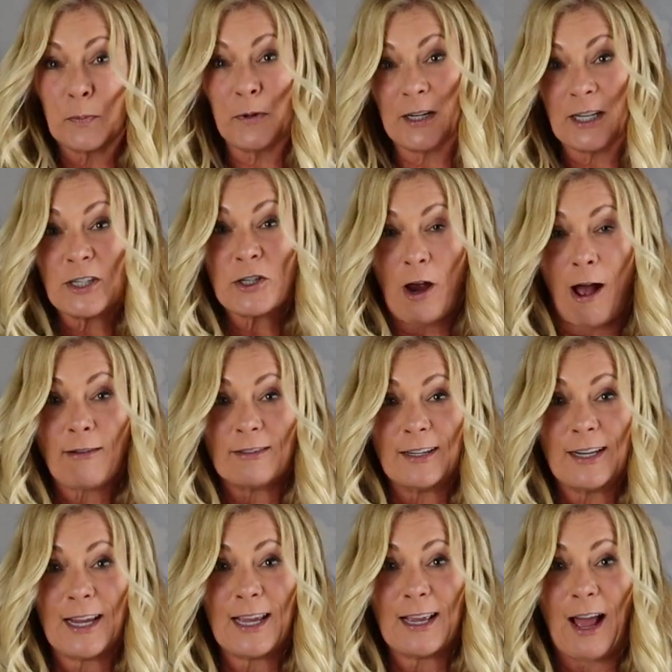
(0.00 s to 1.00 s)
pretty
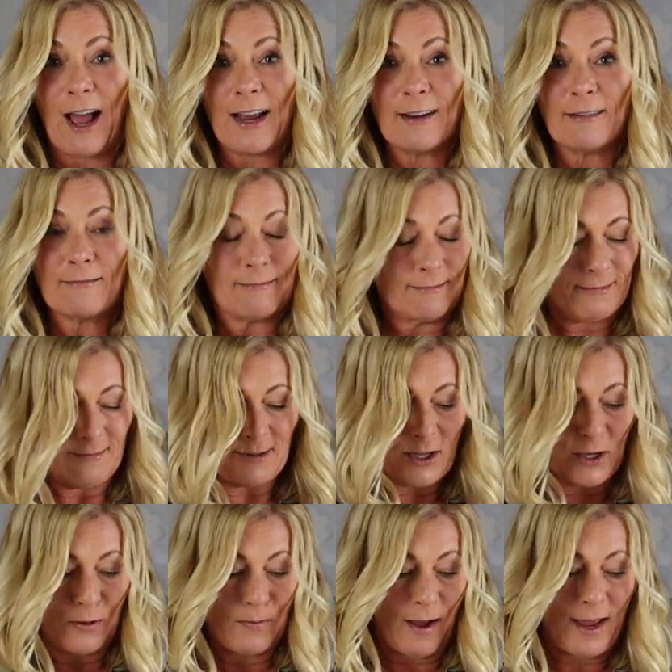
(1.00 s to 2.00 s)
chocolatey.
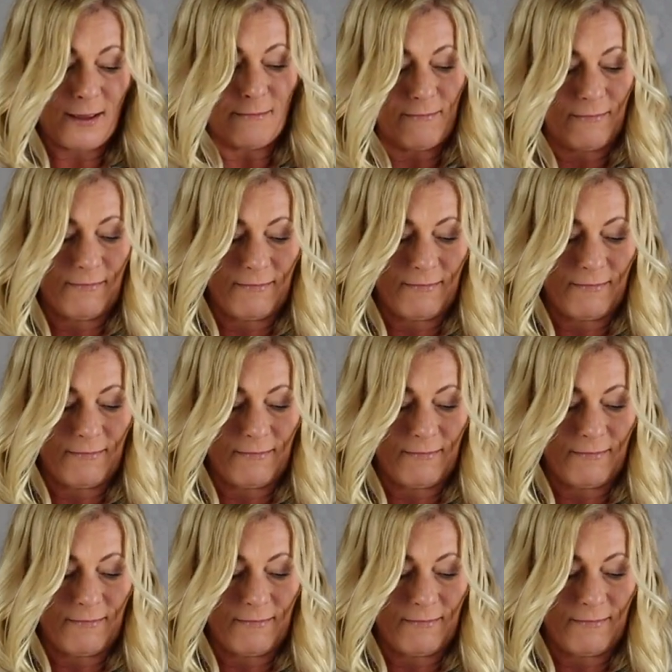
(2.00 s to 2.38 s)
You might